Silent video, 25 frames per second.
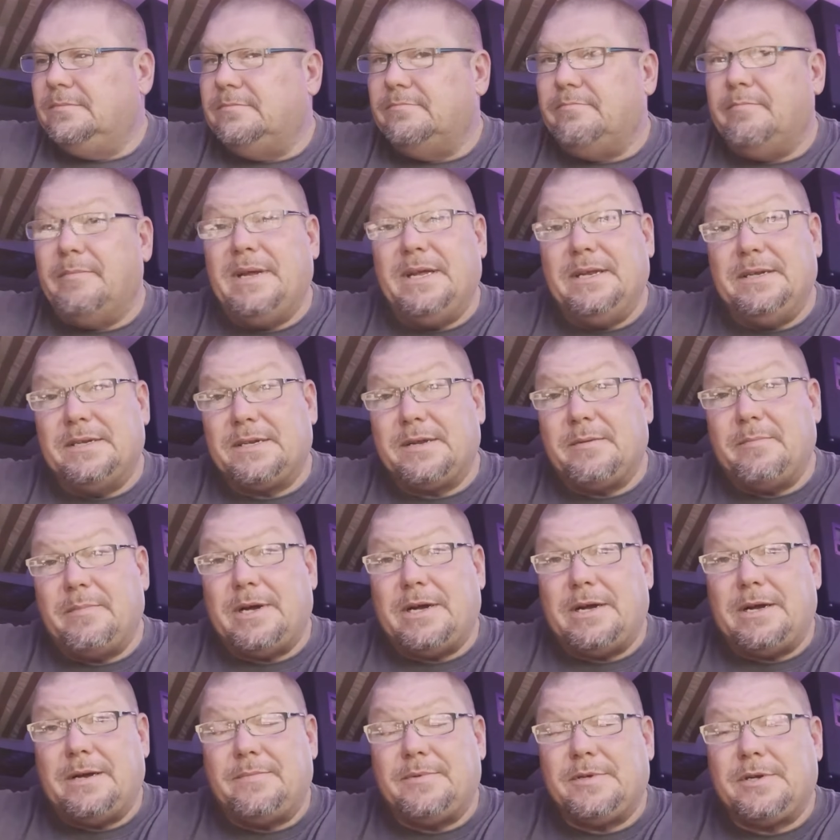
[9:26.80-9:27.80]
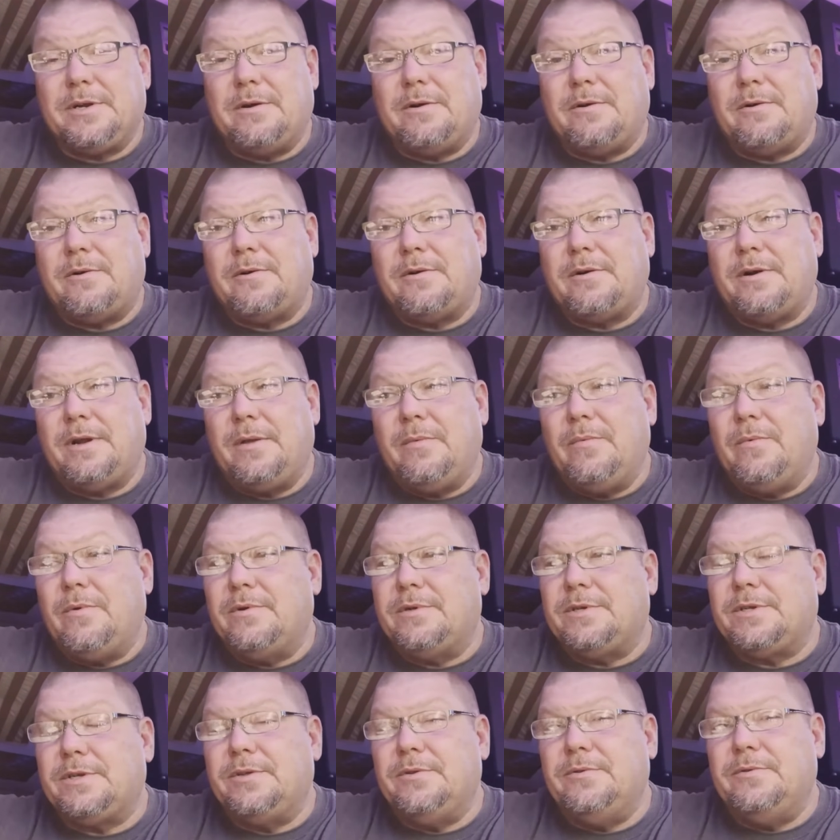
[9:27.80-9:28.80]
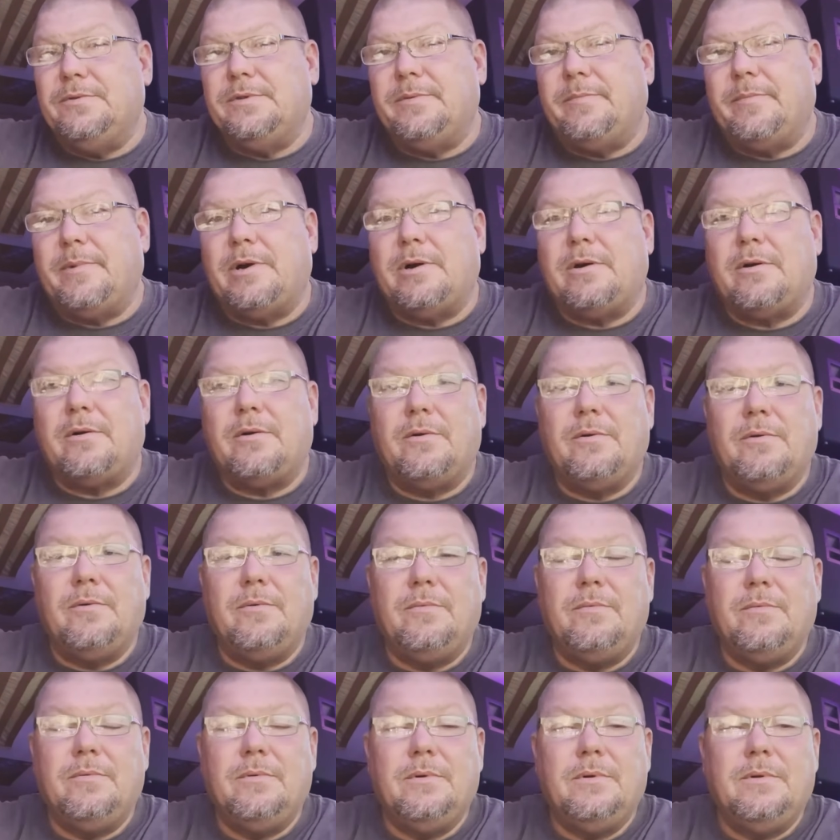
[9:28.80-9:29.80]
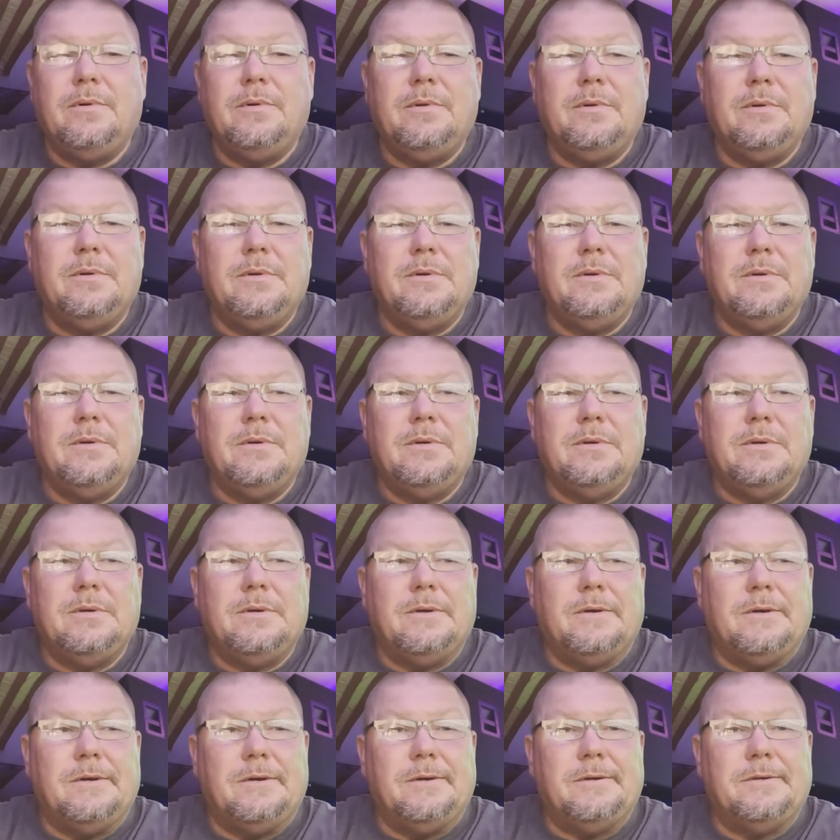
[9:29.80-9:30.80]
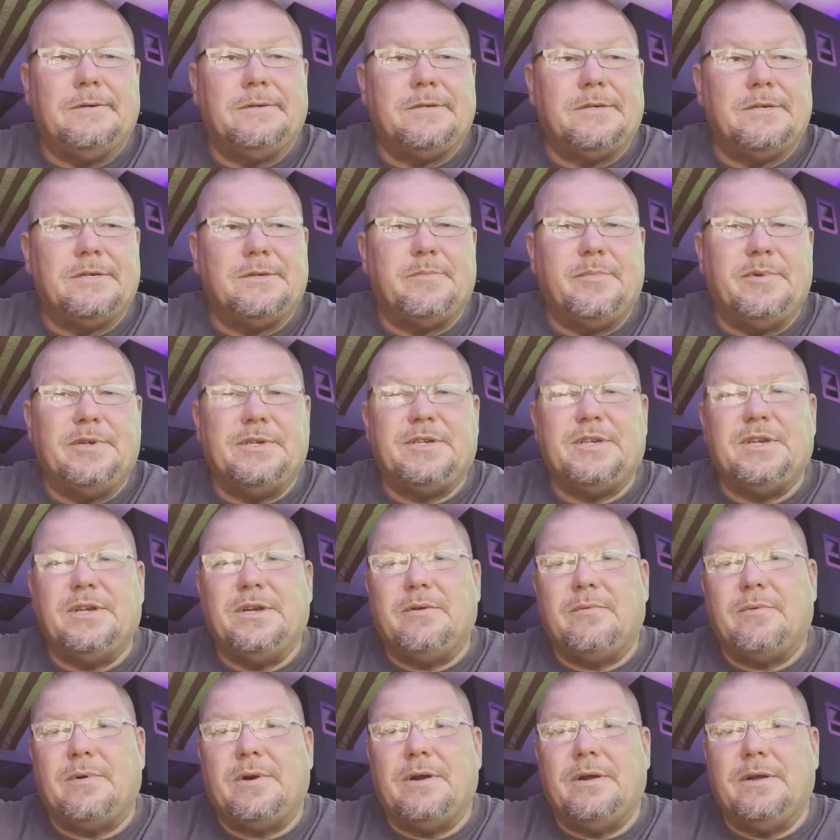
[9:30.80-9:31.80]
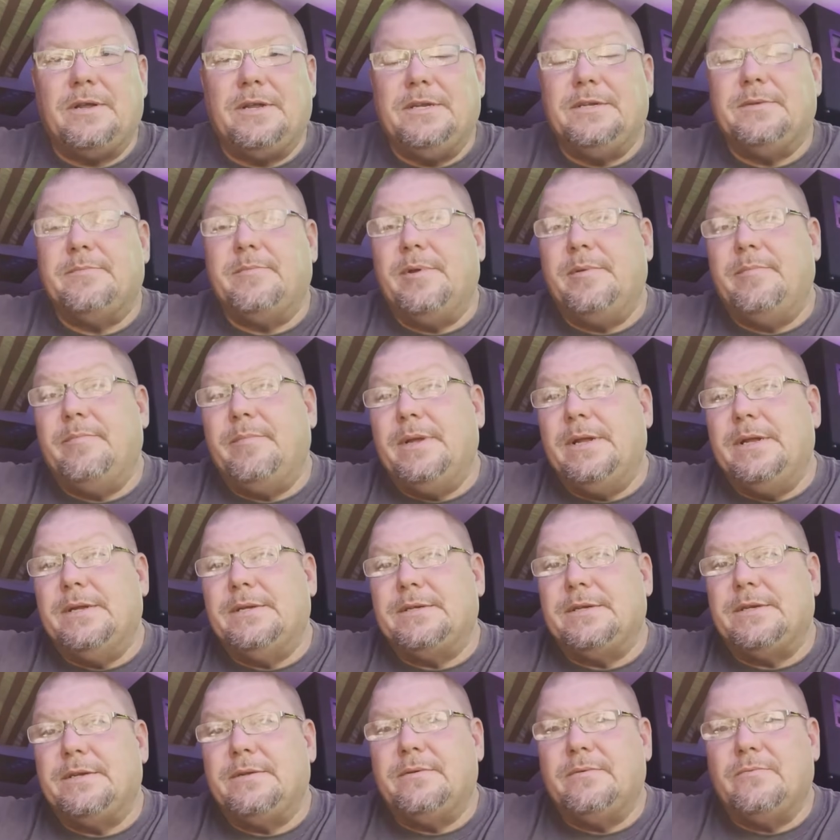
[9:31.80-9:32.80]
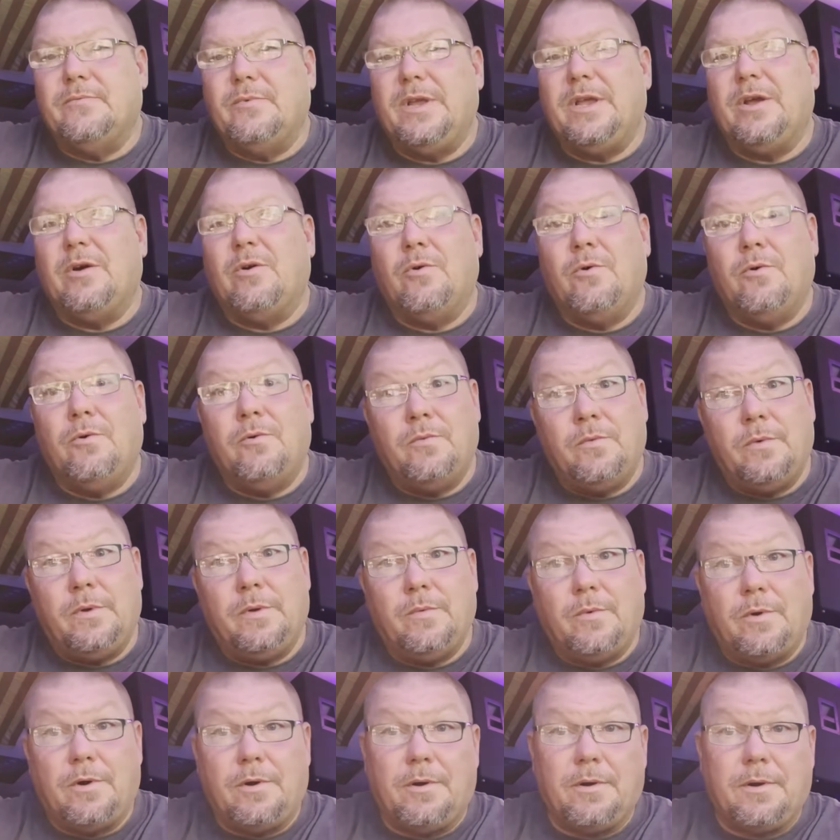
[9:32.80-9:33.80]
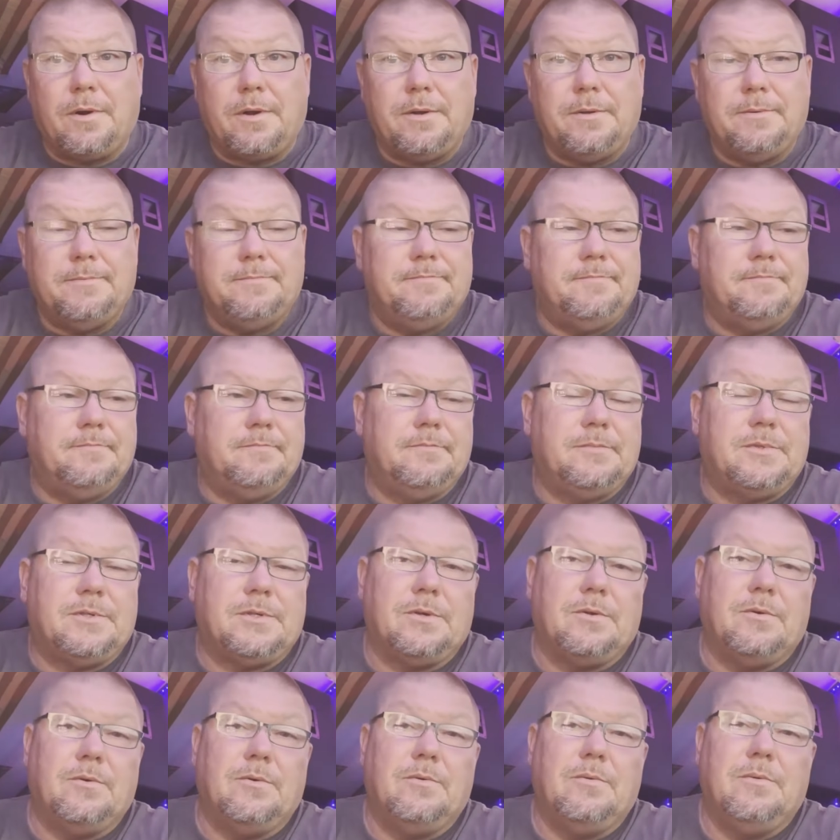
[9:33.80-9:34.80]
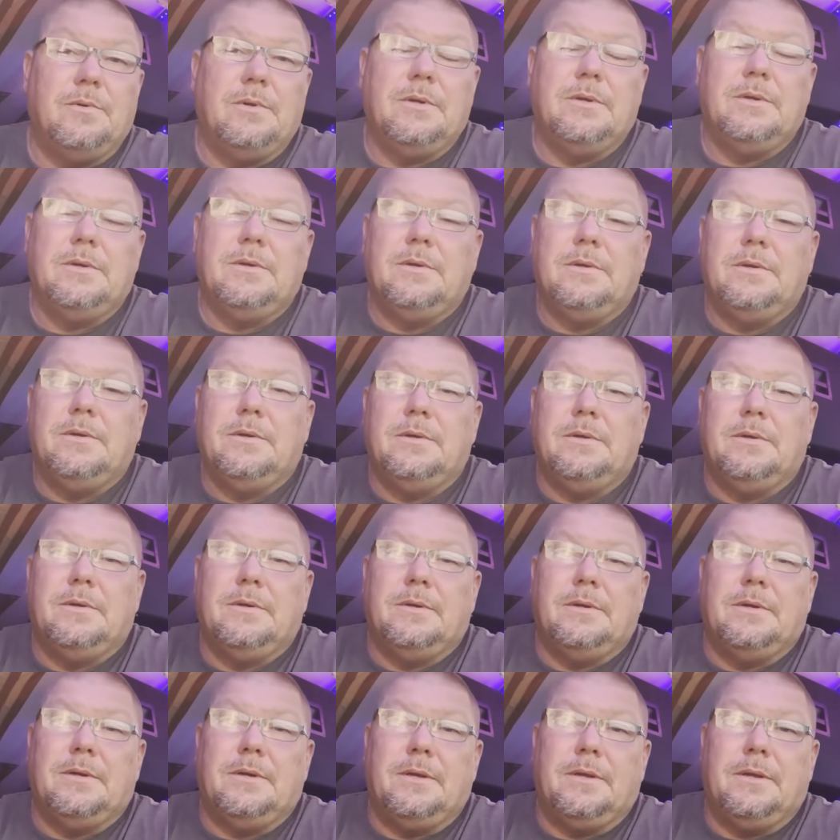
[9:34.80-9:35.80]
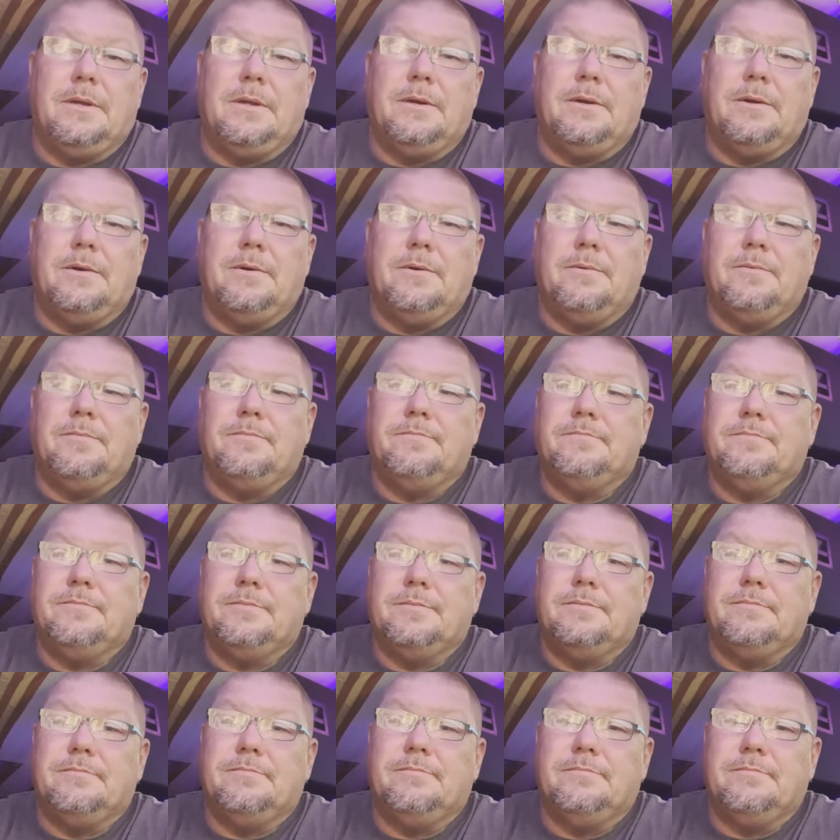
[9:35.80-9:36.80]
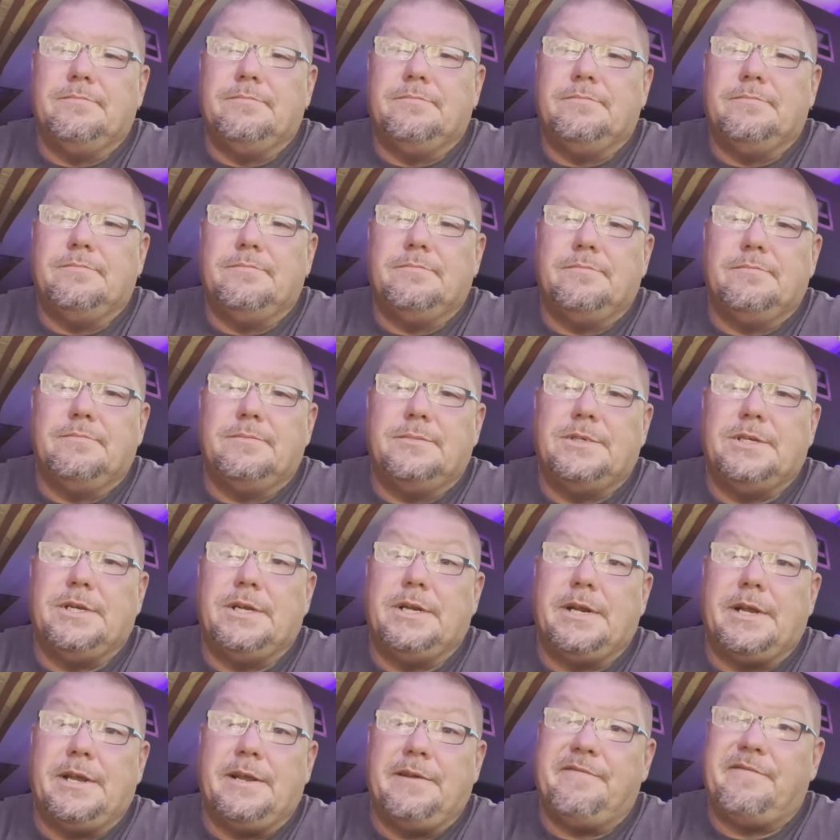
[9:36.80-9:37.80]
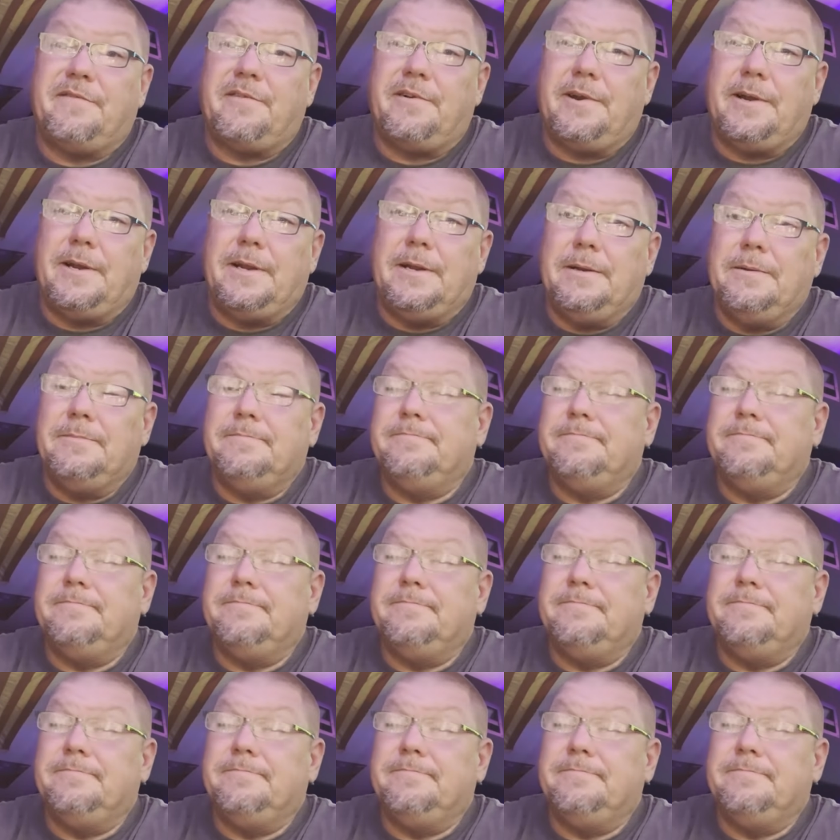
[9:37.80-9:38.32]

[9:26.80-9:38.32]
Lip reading: Beast Kebab's car. He wants to tomorrow. It's just been sitting around. He's been busy. We old and we work. So, you know, shit ain't free.